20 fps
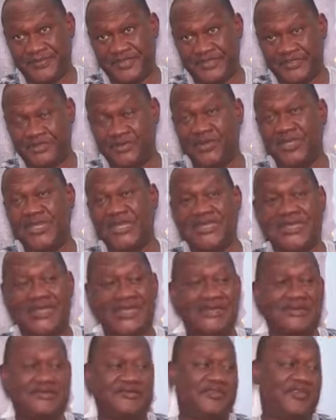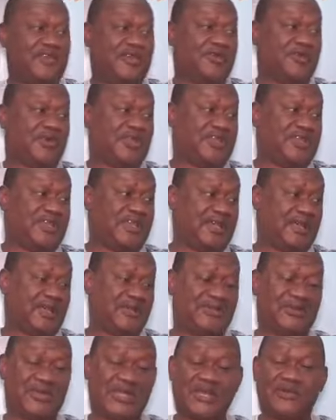So again, for a
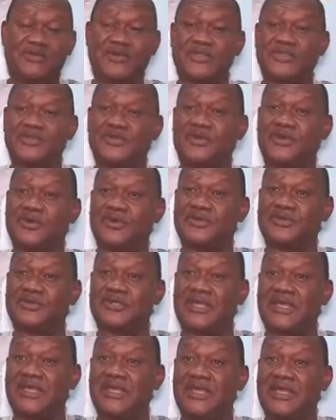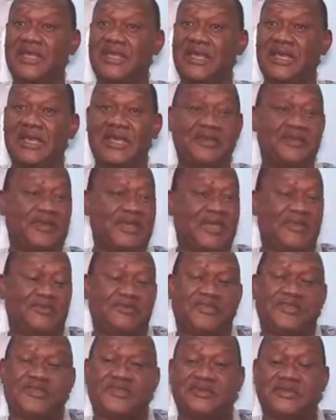1-year language course, I
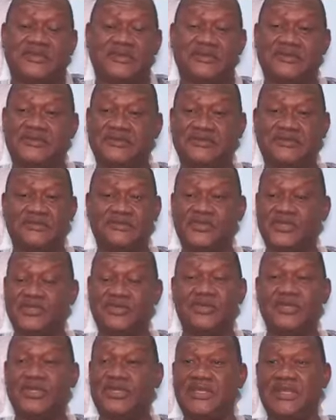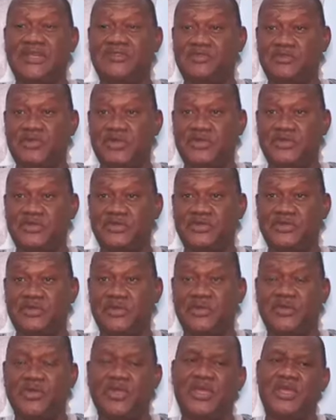arrived with only 11 months to
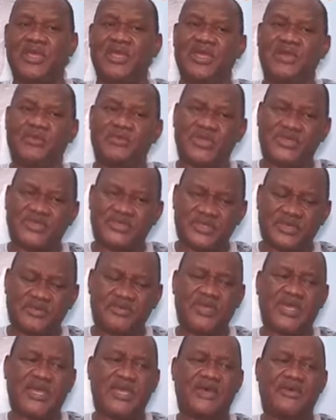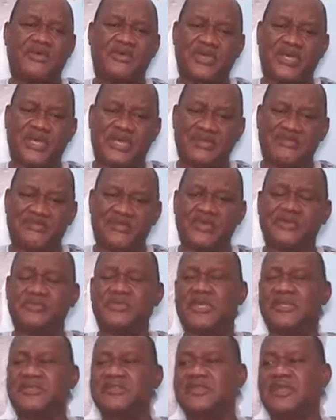go. But somehow I found
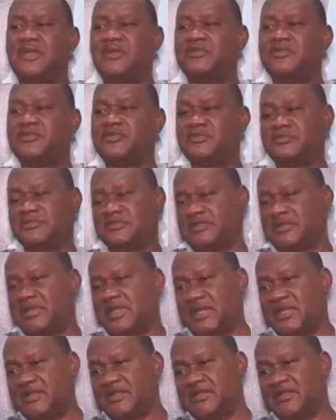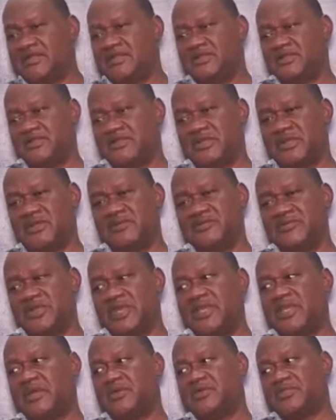myself handling the stuff,
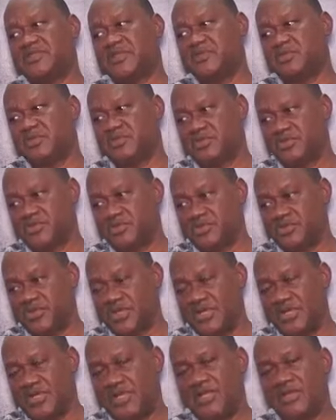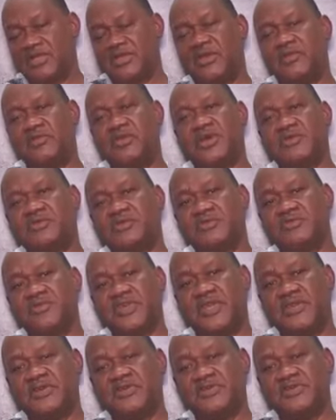and I was able to come out with
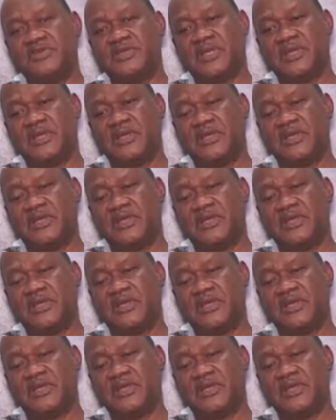very good,